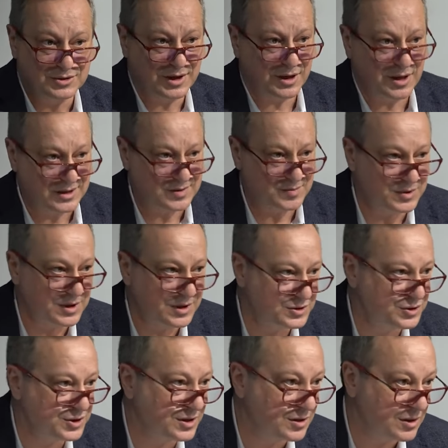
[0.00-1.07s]
there has been
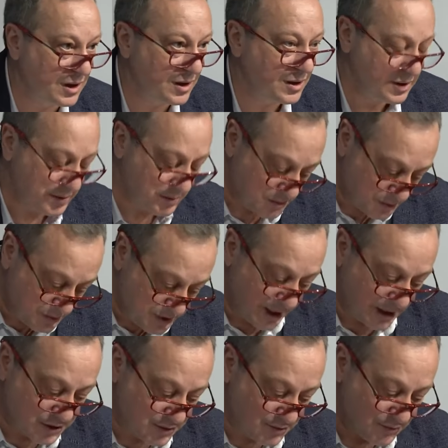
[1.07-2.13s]

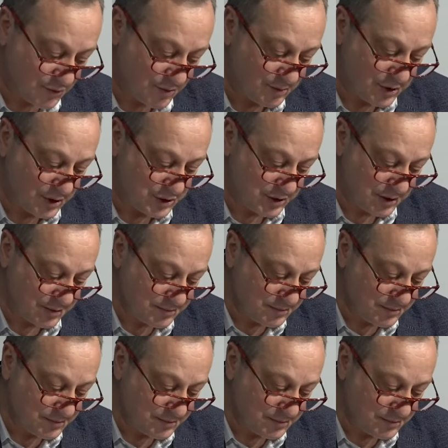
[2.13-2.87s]
reaction from Russia.